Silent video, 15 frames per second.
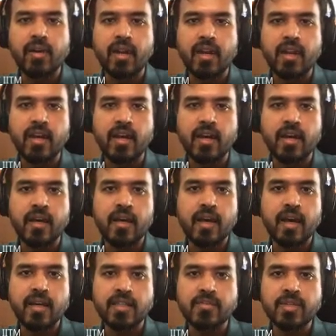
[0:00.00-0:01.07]
And then
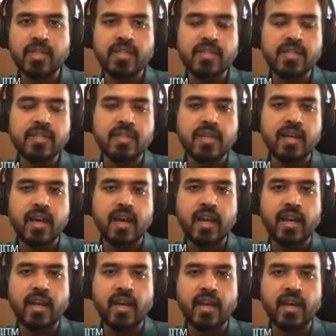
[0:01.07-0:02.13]
I have P implies
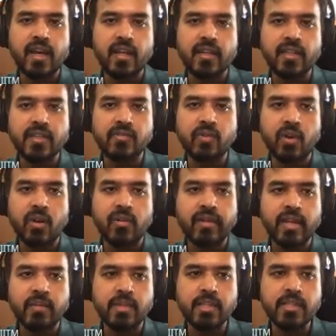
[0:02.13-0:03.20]
false. So let
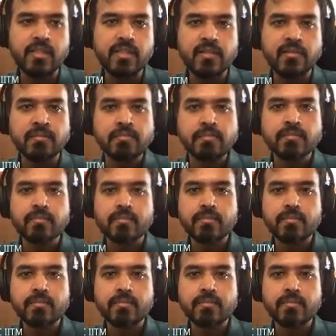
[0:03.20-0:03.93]
me introduce P.